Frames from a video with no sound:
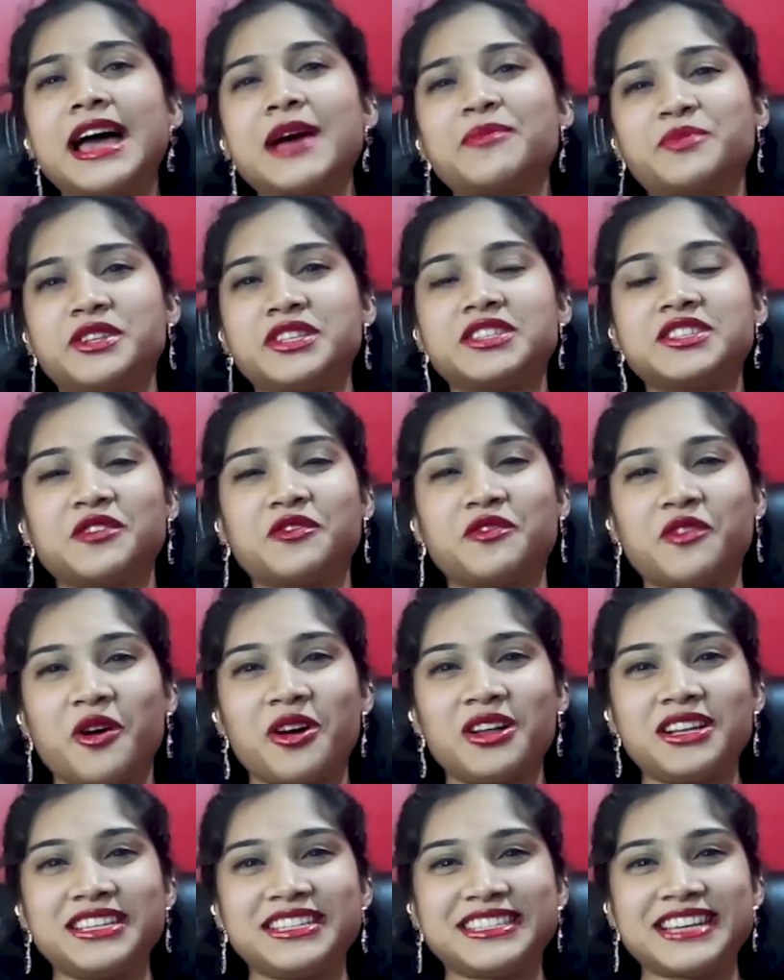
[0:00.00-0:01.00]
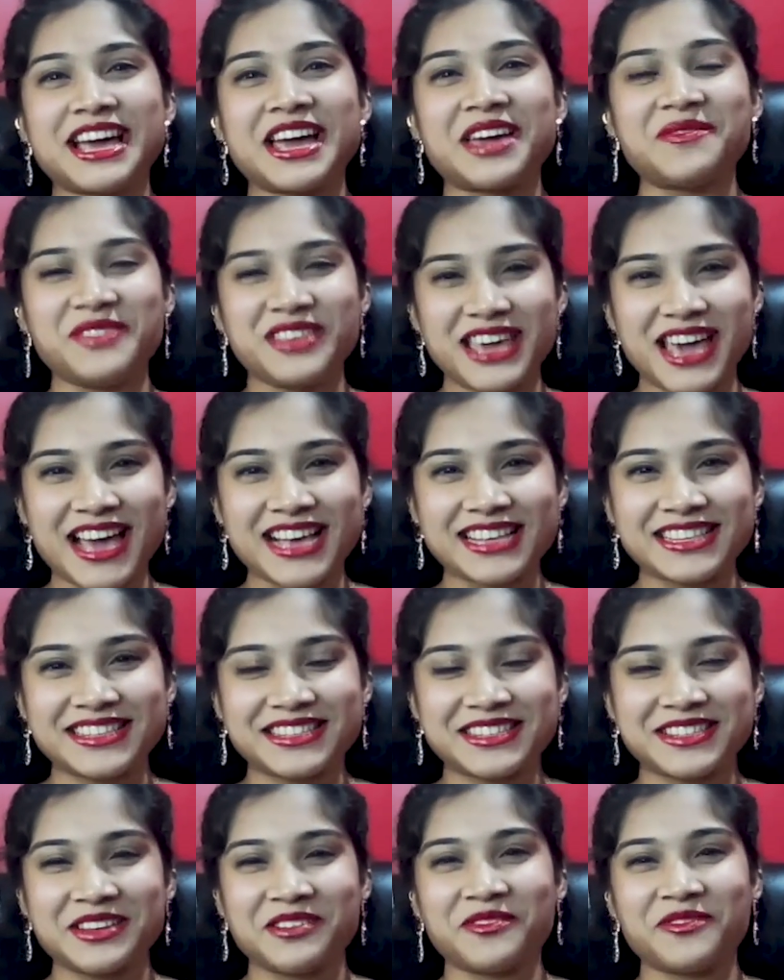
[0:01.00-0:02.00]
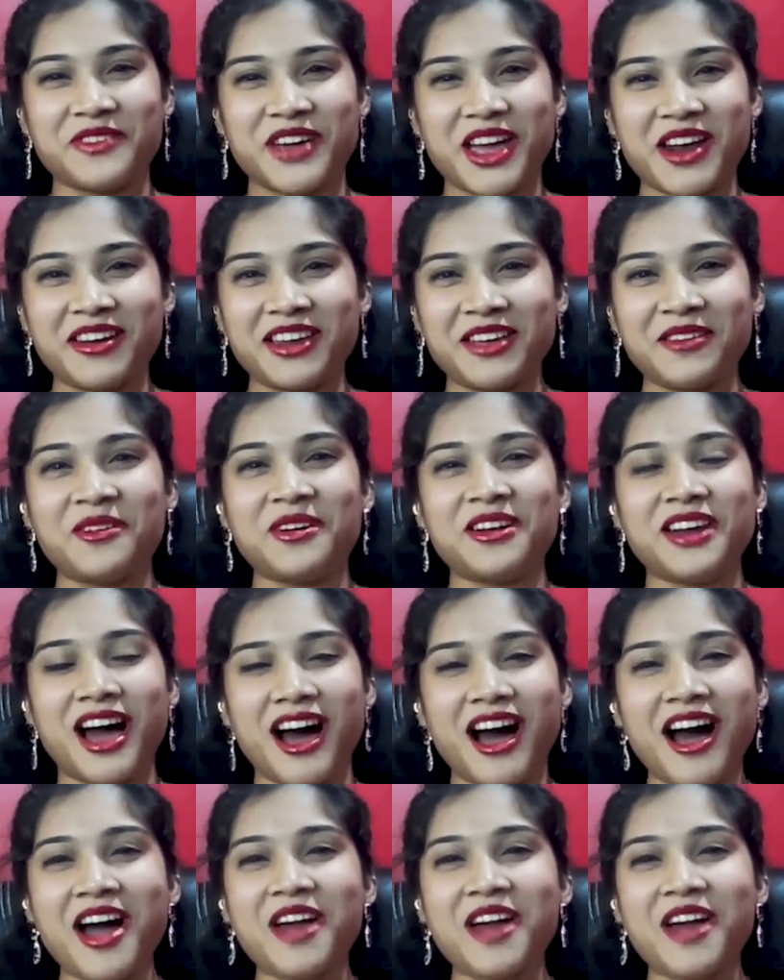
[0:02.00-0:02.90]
captains of all time. Yes, our very own